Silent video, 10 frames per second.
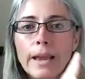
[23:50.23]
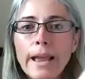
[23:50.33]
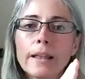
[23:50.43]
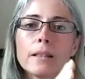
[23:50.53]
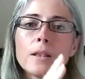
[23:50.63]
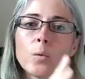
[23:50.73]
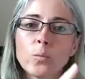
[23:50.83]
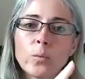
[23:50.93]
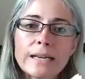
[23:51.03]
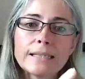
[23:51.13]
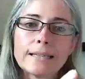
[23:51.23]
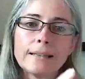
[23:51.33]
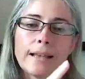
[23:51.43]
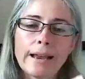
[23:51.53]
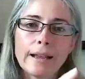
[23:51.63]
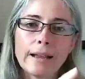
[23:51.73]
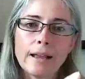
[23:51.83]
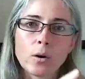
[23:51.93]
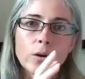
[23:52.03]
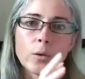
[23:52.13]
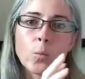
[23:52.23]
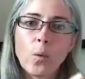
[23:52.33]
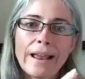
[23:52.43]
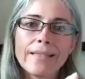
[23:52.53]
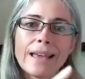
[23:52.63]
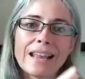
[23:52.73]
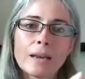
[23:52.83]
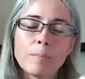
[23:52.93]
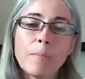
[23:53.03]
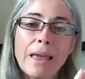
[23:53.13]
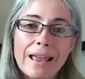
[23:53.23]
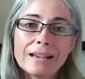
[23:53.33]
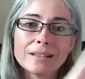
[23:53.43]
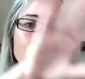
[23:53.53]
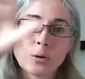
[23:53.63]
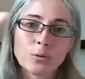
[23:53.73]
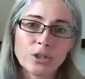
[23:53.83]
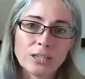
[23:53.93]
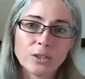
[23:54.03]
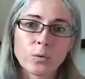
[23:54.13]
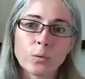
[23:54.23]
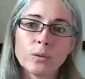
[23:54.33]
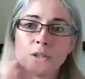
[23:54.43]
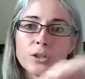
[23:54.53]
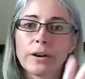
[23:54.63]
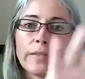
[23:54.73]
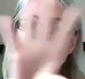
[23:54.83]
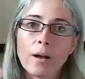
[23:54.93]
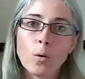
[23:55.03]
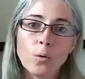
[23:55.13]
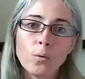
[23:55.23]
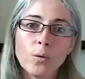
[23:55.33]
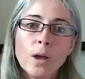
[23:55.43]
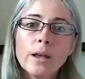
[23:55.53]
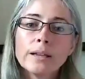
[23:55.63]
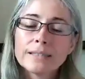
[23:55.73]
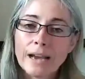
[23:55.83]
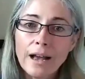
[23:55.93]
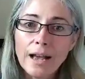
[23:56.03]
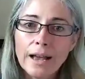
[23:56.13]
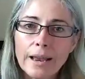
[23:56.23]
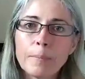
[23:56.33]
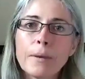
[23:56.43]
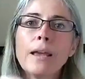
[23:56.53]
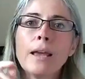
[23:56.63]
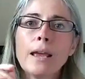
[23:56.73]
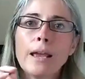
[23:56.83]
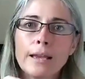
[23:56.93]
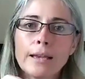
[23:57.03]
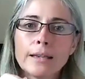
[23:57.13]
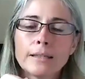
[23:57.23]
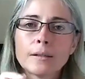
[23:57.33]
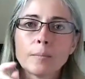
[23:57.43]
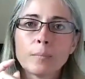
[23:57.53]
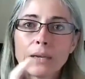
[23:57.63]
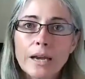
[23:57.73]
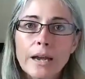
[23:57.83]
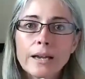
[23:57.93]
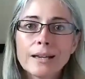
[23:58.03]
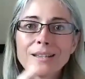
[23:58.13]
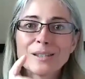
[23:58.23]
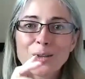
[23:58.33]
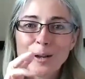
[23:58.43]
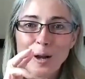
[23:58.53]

And the reason that the way that it makes progesterone during that whole time is because